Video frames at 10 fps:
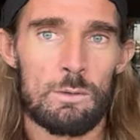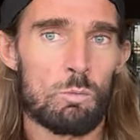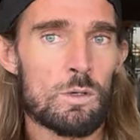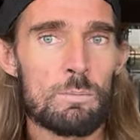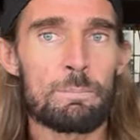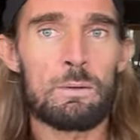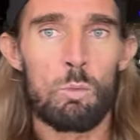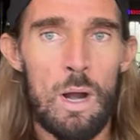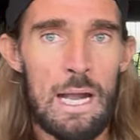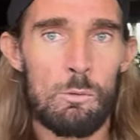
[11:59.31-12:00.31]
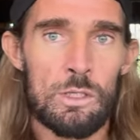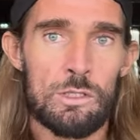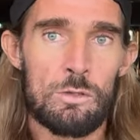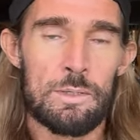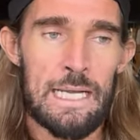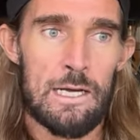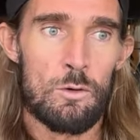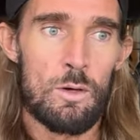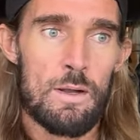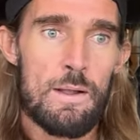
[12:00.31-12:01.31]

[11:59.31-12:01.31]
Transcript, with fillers: It wouldn't be what I would do now,